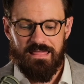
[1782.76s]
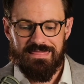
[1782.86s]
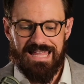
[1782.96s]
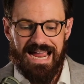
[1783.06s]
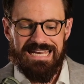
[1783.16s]

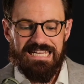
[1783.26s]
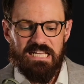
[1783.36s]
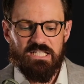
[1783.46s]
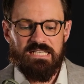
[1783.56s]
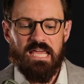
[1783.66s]
that I need
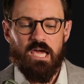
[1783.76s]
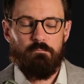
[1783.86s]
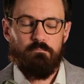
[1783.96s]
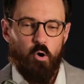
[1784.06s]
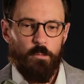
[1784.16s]
to take a
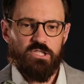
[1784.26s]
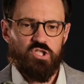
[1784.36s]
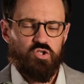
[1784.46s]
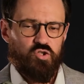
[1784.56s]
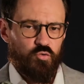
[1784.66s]

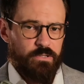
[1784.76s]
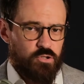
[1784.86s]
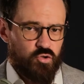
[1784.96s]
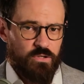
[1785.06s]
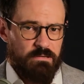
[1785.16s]
moment to
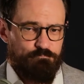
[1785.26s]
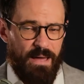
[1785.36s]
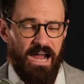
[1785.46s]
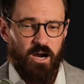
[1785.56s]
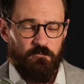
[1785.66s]
retreat
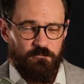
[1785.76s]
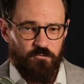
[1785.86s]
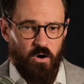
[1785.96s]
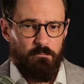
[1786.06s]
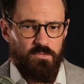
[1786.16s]
back
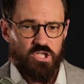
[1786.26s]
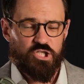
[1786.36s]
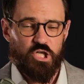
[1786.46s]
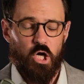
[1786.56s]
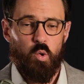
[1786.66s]
from the
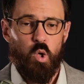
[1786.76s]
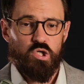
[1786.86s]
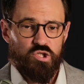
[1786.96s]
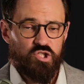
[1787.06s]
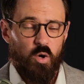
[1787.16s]
show,
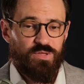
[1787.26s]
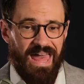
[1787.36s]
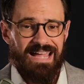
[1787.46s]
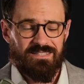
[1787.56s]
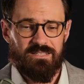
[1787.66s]
so
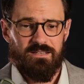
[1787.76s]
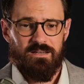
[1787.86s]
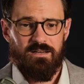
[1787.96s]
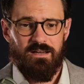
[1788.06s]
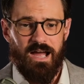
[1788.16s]
that
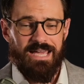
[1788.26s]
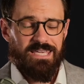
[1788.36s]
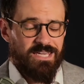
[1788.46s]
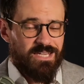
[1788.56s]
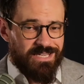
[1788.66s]
I
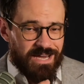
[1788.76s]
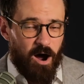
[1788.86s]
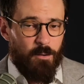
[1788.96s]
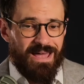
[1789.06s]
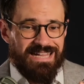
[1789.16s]
can
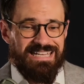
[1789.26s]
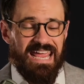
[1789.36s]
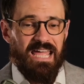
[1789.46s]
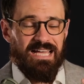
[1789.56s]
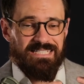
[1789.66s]
come and
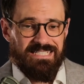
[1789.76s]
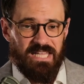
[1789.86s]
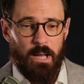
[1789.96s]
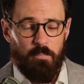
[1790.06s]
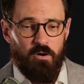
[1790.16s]
take a
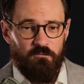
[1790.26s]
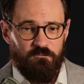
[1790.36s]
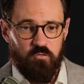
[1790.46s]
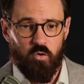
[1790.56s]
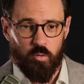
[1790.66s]
step
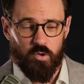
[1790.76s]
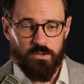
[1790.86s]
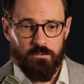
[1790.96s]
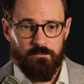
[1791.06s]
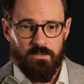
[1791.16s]
forward.
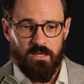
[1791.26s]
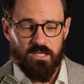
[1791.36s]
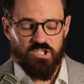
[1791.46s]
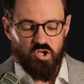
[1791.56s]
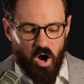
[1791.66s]

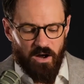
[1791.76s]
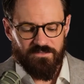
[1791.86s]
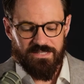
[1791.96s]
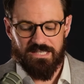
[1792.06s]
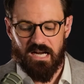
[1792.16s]
Because
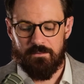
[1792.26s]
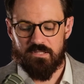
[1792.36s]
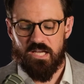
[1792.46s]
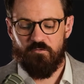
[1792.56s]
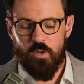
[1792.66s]
oftentimes,
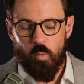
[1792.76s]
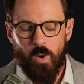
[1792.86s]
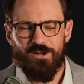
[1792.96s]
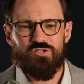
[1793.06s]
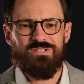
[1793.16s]
if we
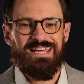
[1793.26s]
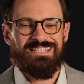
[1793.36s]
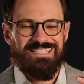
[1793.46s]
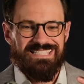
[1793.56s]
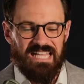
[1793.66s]
want to
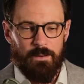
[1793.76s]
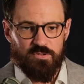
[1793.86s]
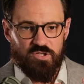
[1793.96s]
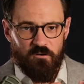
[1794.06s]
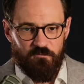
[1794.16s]
take
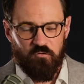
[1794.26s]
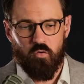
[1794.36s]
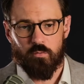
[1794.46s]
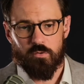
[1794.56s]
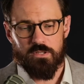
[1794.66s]
steps
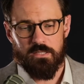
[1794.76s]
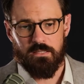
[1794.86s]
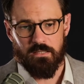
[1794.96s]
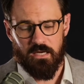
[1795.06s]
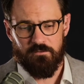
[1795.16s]
forward
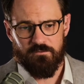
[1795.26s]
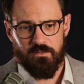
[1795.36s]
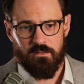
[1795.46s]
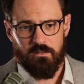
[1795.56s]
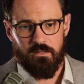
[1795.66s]
in life,
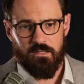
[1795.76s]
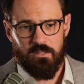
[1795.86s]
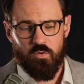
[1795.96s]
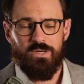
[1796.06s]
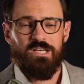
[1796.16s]

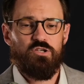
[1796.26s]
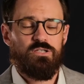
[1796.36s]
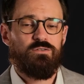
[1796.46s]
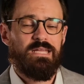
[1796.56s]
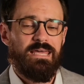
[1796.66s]
we need
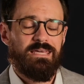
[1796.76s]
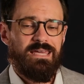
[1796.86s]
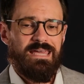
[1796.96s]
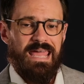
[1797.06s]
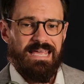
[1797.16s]
to take
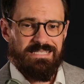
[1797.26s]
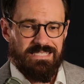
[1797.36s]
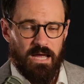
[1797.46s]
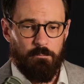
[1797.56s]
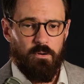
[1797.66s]
a
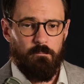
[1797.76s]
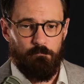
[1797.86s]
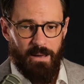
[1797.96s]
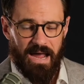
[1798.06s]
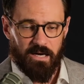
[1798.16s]
step
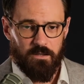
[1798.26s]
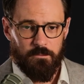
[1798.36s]
back